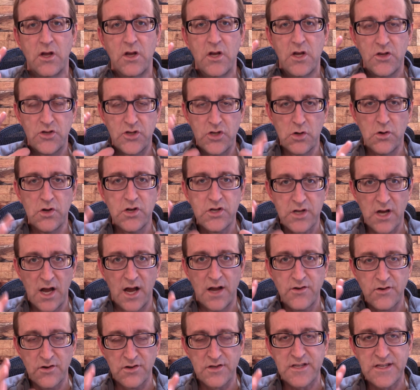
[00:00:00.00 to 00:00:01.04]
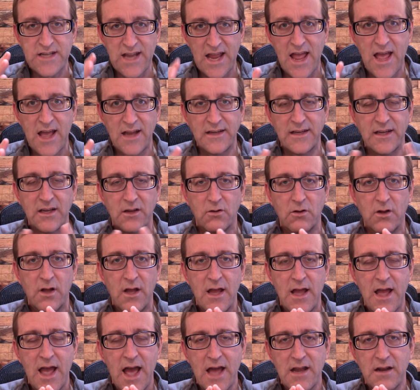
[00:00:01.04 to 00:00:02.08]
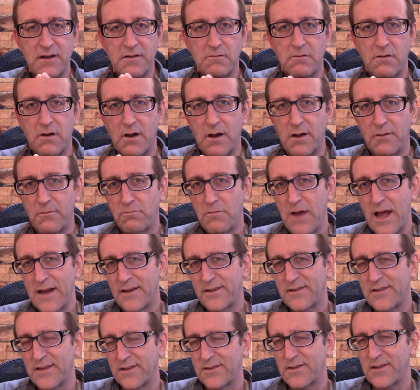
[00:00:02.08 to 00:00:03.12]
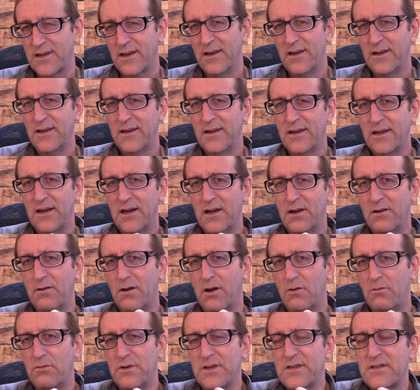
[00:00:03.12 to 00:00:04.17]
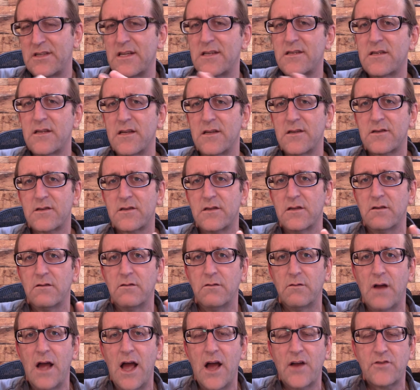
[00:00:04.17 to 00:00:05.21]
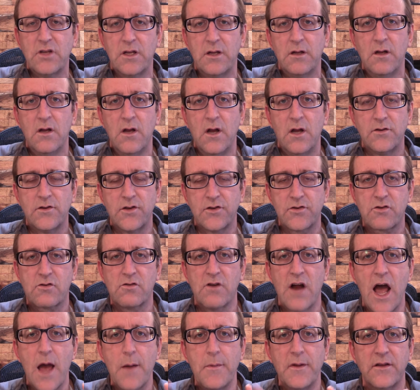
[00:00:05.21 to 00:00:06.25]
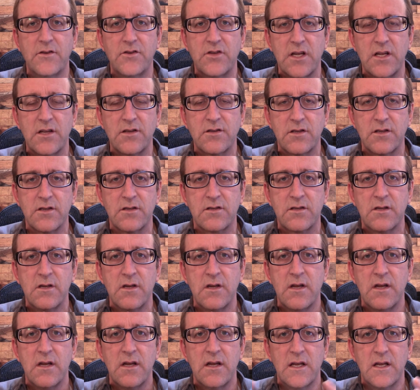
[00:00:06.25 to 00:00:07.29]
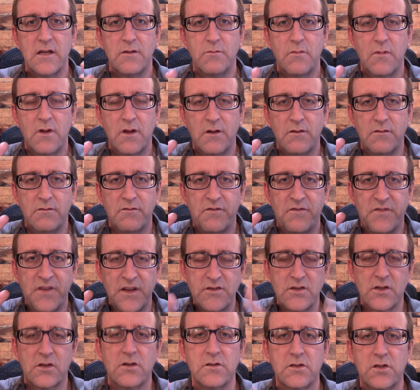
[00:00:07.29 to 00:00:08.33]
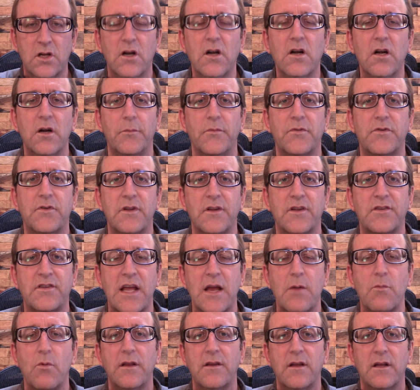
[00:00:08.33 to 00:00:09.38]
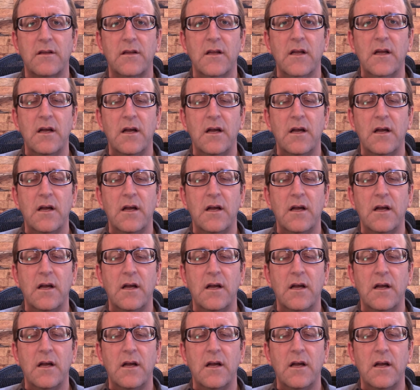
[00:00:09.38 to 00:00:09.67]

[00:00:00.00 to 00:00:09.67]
Jewish understanding, had a, a reticence, a, a, a resistance to actually describing Jesus in, in physical terms. the same way that